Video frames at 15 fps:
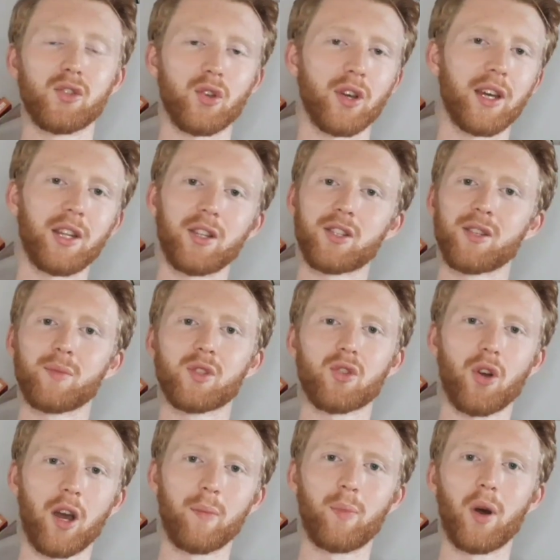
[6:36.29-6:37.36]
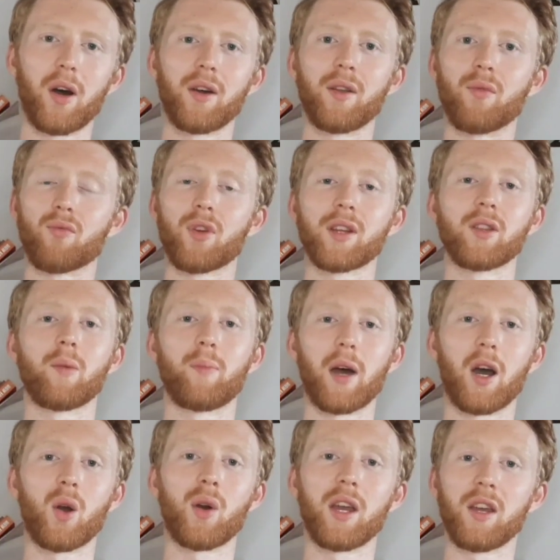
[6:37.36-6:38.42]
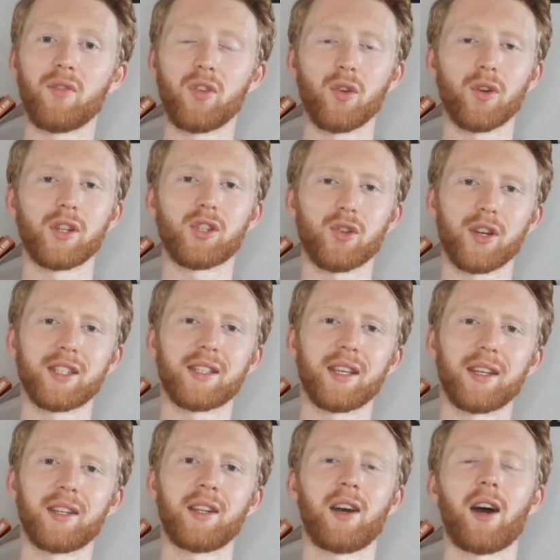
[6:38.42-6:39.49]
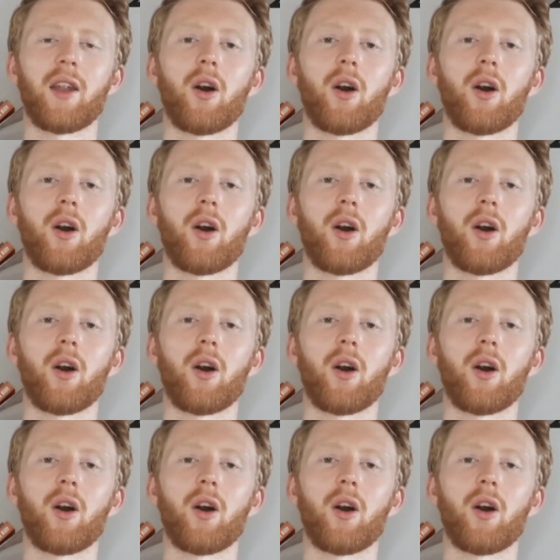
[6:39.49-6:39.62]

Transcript: so hit the subscribe button and ring the bell if you're interested,